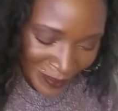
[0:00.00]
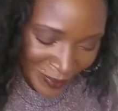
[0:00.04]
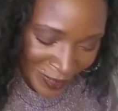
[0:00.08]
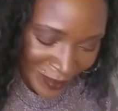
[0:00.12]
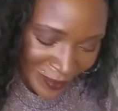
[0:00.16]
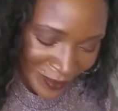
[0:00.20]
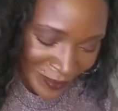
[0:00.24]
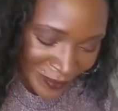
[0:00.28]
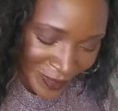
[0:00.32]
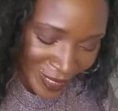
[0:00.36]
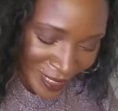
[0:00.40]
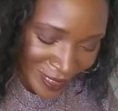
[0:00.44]

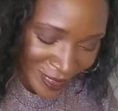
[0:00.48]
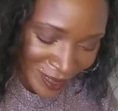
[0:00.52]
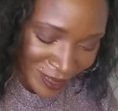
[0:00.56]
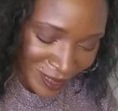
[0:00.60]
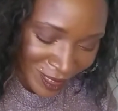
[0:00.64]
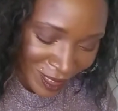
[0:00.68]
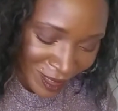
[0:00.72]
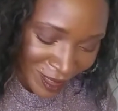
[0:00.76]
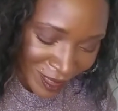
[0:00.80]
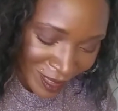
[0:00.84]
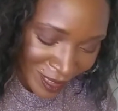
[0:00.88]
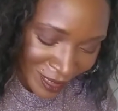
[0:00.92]
Moving right
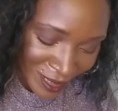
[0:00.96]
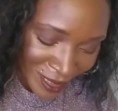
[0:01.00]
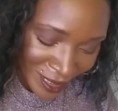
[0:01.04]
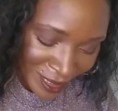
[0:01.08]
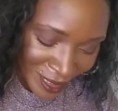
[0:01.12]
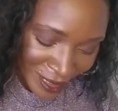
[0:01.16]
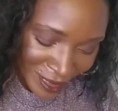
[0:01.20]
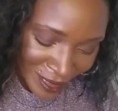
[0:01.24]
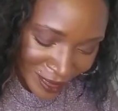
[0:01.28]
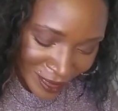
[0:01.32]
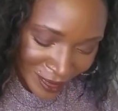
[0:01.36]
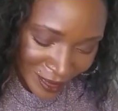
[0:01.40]
along,
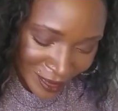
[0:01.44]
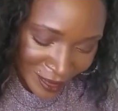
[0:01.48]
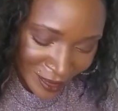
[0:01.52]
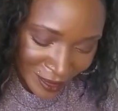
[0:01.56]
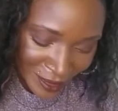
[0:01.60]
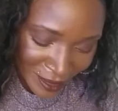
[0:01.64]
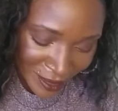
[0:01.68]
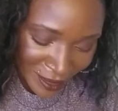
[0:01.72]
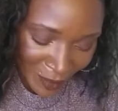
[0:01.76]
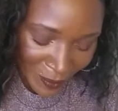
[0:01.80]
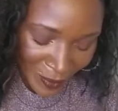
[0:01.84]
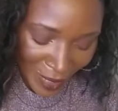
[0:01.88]

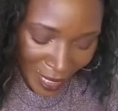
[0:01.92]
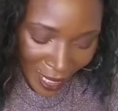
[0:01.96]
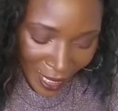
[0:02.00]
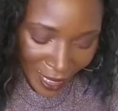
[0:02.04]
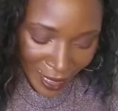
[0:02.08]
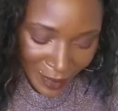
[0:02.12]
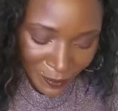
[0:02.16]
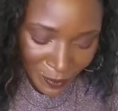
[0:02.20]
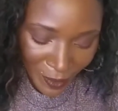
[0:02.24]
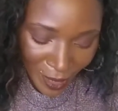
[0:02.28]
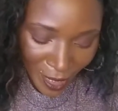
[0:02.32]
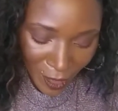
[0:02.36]
some
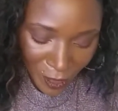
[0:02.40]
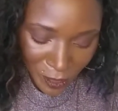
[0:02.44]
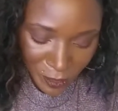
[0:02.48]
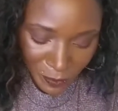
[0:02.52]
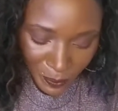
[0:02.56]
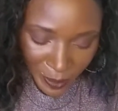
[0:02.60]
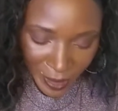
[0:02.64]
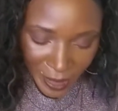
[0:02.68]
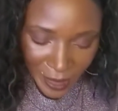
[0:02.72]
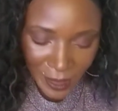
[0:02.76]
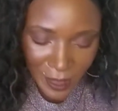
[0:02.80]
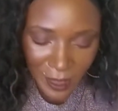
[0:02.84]
eyebrows
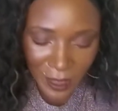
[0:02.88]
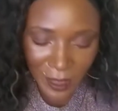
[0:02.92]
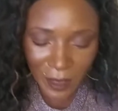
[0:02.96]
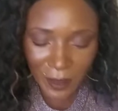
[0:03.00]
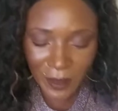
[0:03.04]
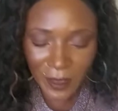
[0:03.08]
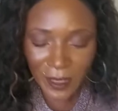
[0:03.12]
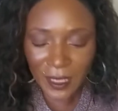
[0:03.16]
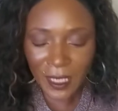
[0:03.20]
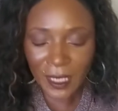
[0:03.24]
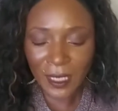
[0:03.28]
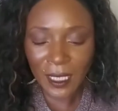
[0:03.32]

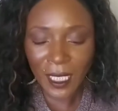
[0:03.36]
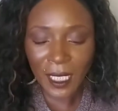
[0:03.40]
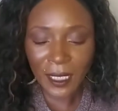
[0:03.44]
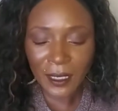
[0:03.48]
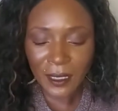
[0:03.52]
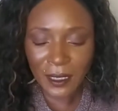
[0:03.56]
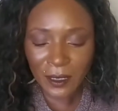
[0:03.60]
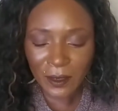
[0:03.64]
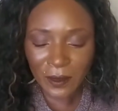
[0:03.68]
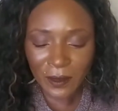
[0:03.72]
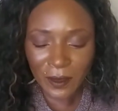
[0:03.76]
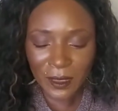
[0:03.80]
pencils that I
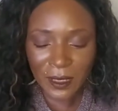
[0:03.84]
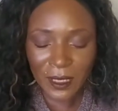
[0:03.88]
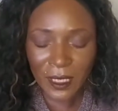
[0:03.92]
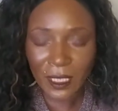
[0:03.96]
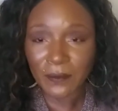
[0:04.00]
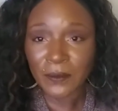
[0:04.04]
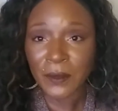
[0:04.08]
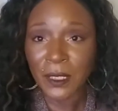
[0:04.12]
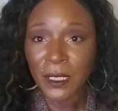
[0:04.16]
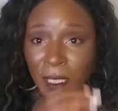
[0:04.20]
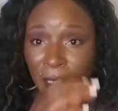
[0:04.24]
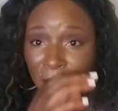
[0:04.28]
used
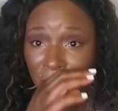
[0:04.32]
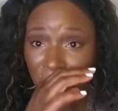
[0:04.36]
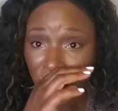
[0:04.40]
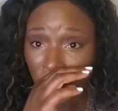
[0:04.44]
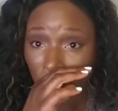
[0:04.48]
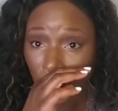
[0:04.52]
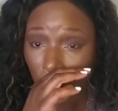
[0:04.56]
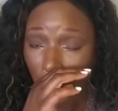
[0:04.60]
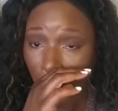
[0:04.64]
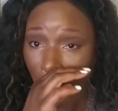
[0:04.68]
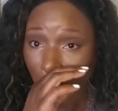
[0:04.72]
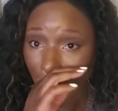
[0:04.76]
up that I'm
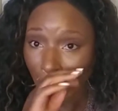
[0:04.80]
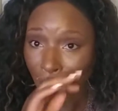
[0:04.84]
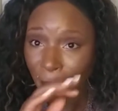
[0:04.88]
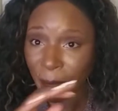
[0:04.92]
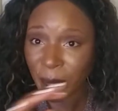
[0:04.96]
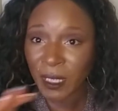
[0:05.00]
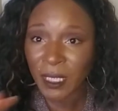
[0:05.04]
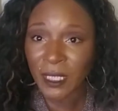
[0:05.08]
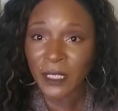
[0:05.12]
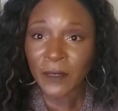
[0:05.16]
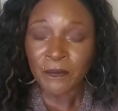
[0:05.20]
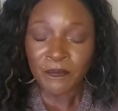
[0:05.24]
super
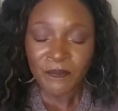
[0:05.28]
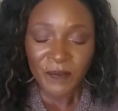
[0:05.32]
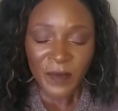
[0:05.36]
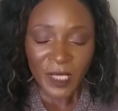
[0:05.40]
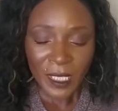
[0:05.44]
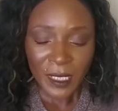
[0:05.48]
happy.